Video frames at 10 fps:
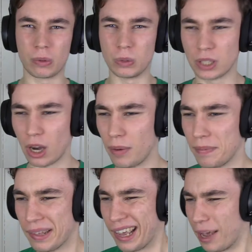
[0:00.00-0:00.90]
Call
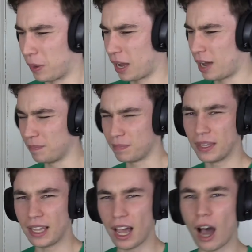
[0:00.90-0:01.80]
Saul, but
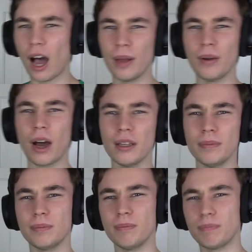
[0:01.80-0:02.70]
yeah, I
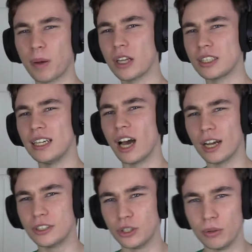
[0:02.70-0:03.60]
personally,
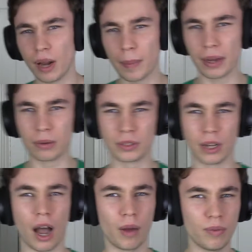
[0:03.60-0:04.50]
I do like Better Call
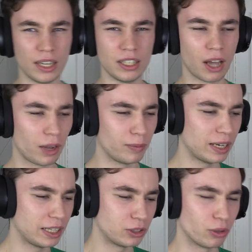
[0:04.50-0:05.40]
Saul. I
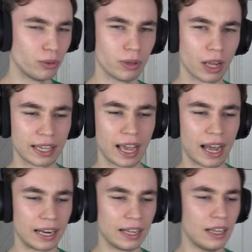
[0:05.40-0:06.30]
really do like it,
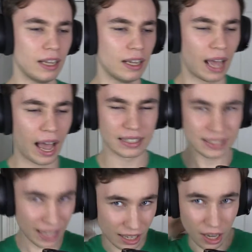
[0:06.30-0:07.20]
and it has
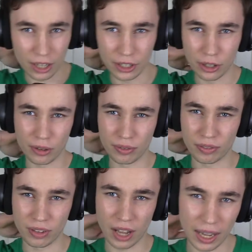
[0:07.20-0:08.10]
that kind of
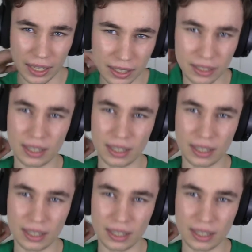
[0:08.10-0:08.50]
like